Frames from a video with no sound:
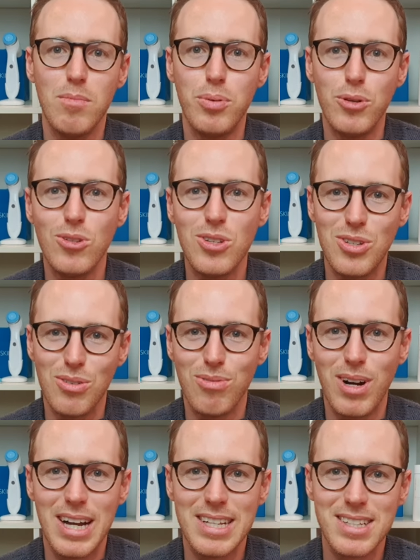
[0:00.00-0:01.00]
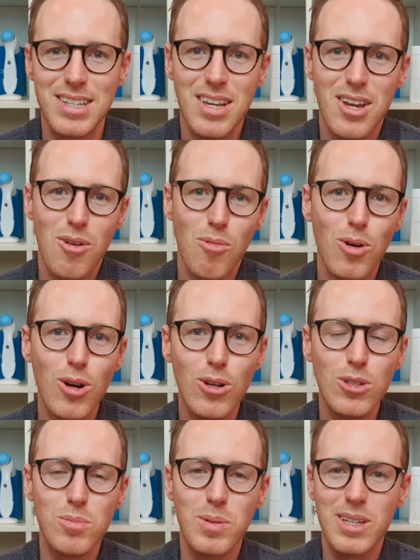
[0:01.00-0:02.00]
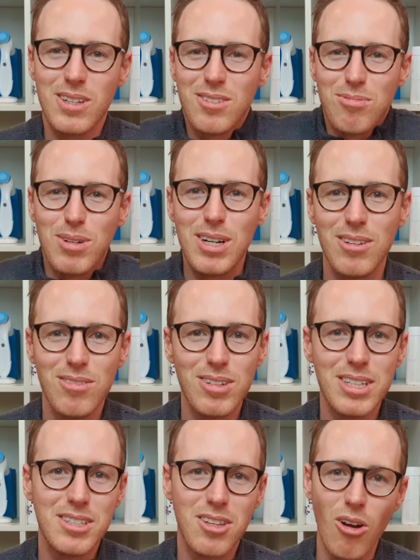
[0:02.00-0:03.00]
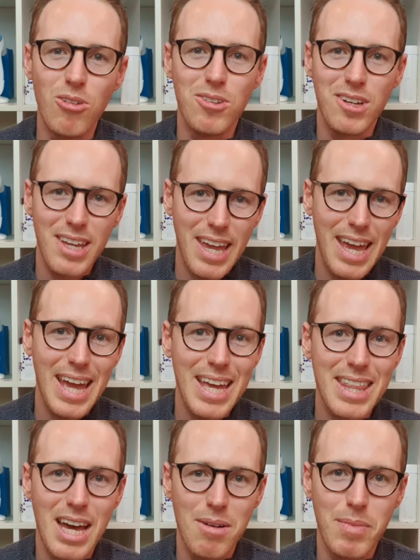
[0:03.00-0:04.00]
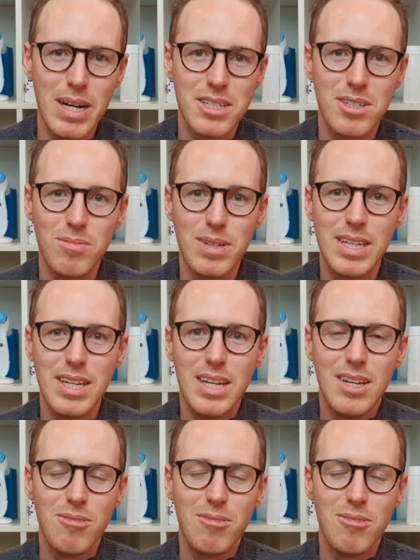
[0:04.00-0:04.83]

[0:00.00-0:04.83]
beauty device world because, well, we don't care that much and we,